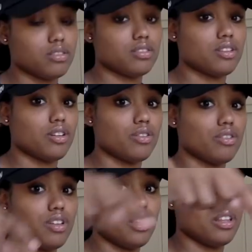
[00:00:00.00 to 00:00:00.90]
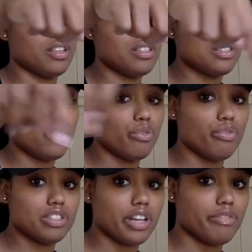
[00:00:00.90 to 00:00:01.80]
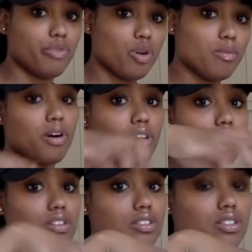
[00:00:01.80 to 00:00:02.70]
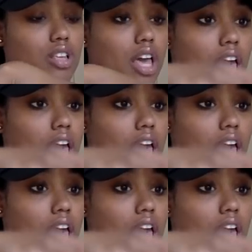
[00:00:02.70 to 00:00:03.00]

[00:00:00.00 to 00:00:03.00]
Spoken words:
So it's these little, it's like 4 balls.